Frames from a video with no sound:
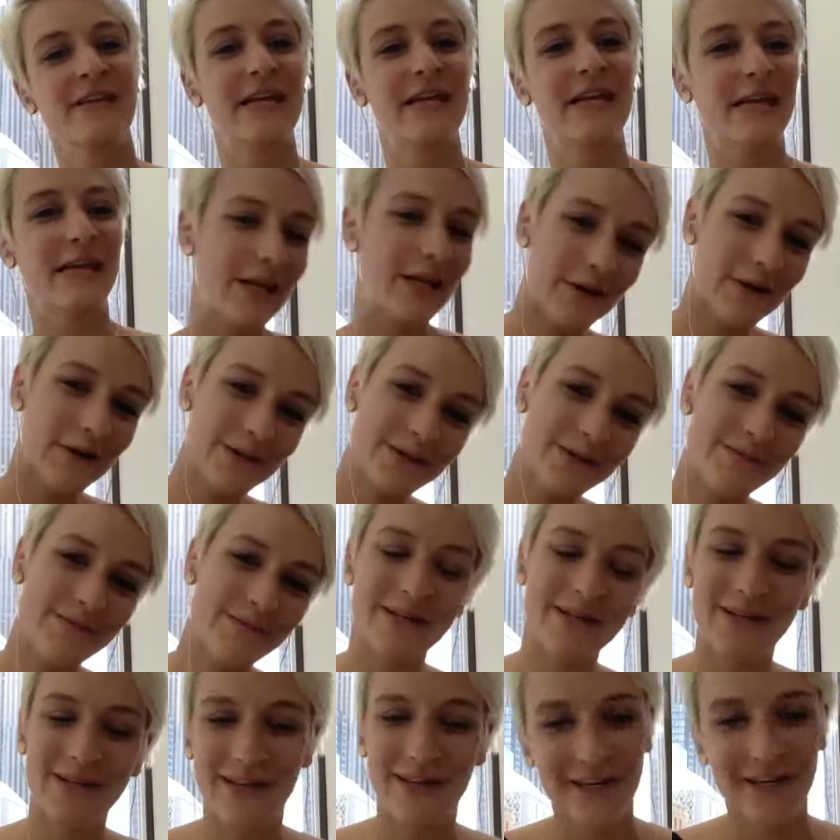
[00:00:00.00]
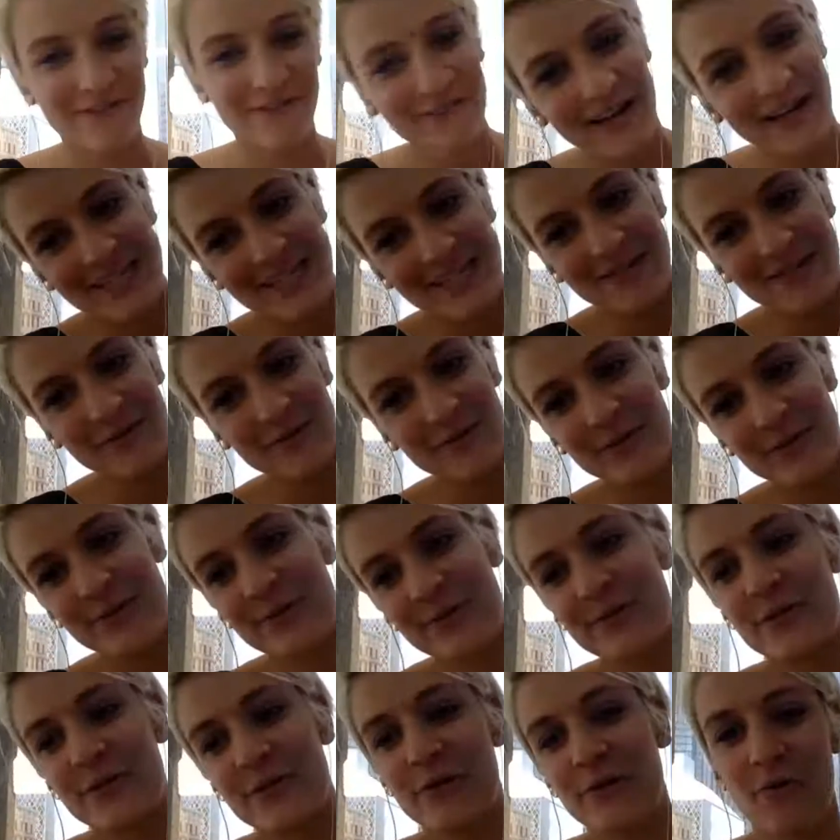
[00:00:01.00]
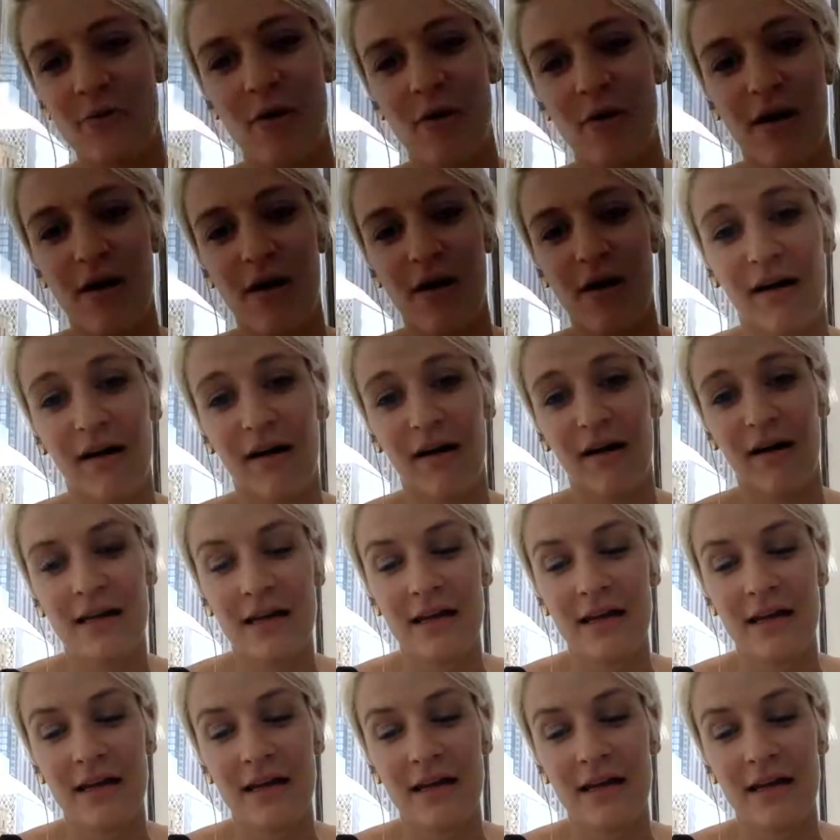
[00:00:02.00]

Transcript: encouragement or advice for those who are